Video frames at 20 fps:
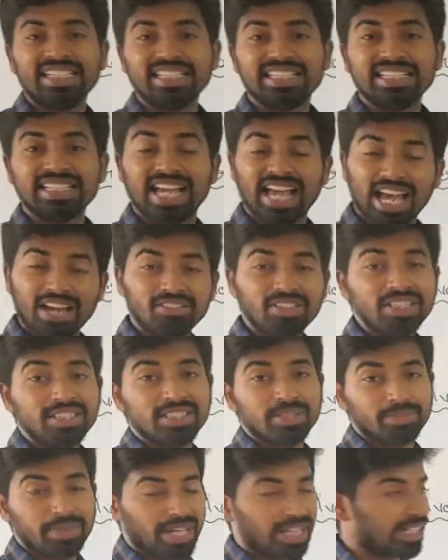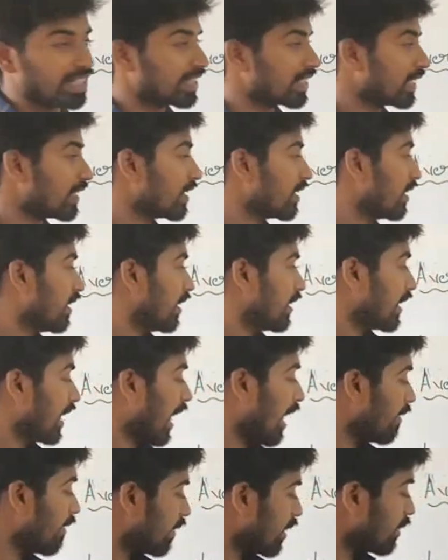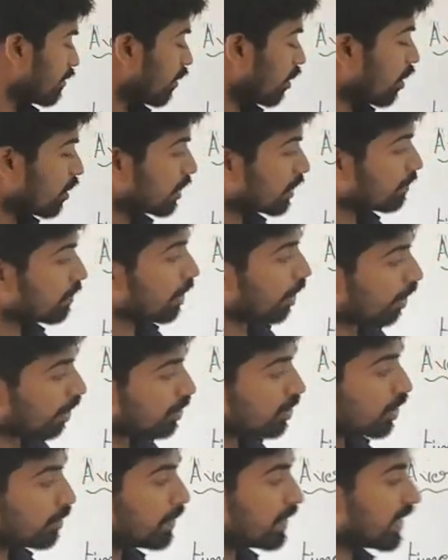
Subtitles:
having some direction. Average velocity will also be in the